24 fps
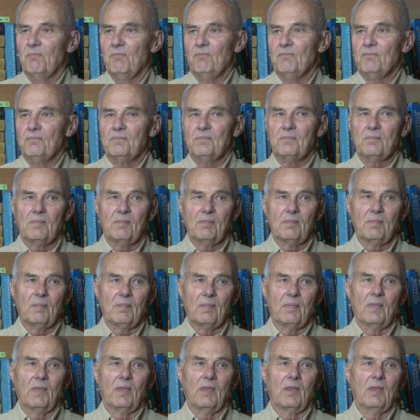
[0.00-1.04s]
And what does that
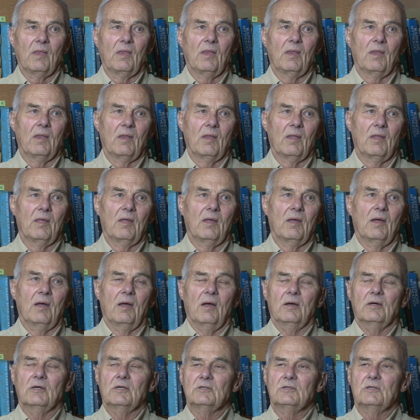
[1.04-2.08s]
mean?
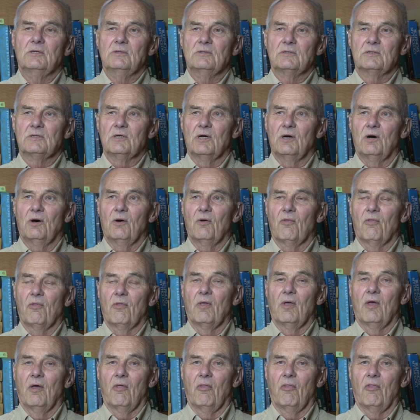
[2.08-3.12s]
What does that So
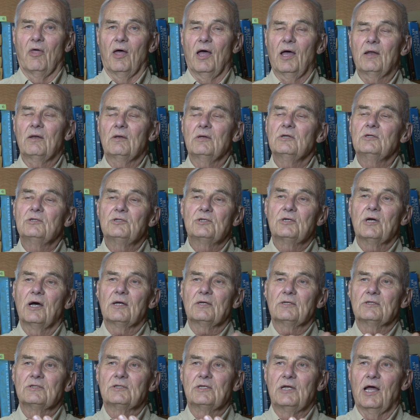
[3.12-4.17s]
that
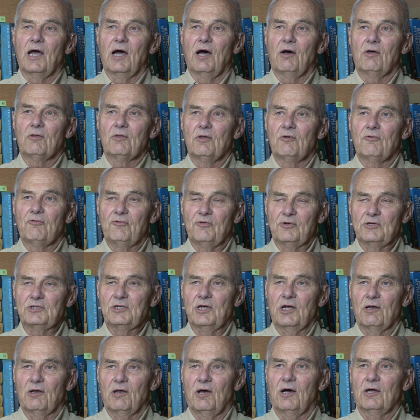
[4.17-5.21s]
shuts down the
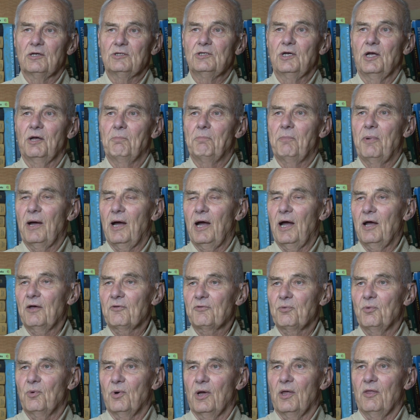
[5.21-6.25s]
physiologic
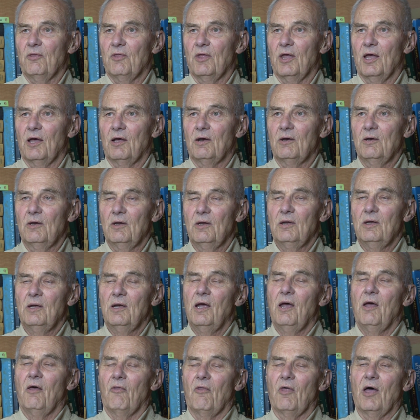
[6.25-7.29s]
pathway then.
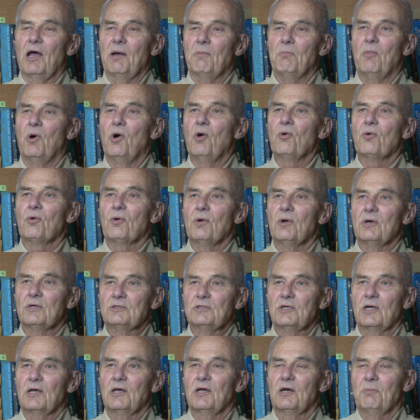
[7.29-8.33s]
That motor
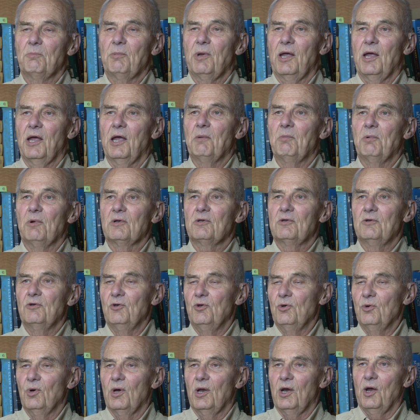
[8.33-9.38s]
isn't going to be able to
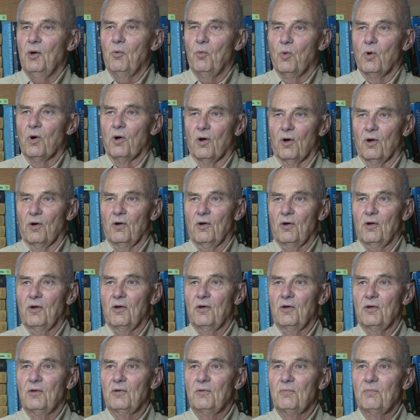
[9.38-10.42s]
do any work.
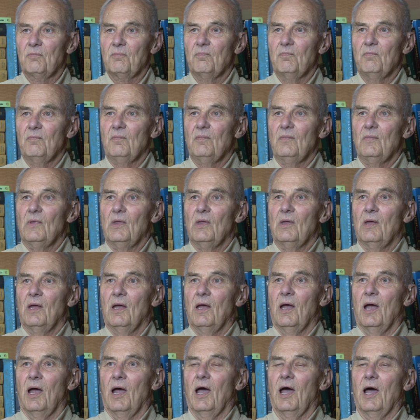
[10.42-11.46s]

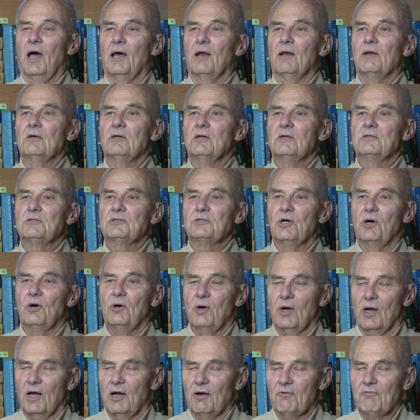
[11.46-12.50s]
And so
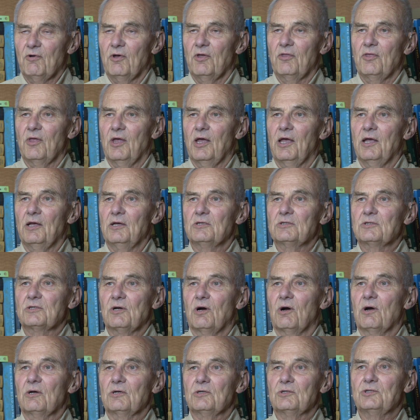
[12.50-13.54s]
everything
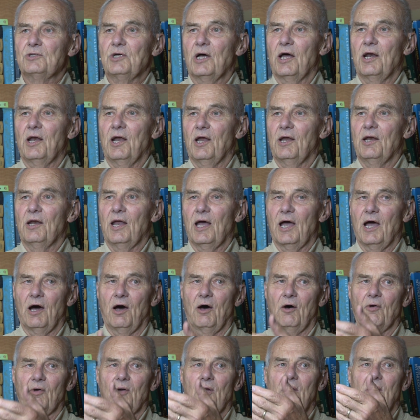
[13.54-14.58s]
starts shutting
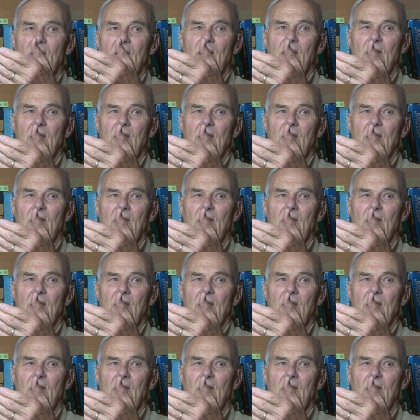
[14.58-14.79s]
down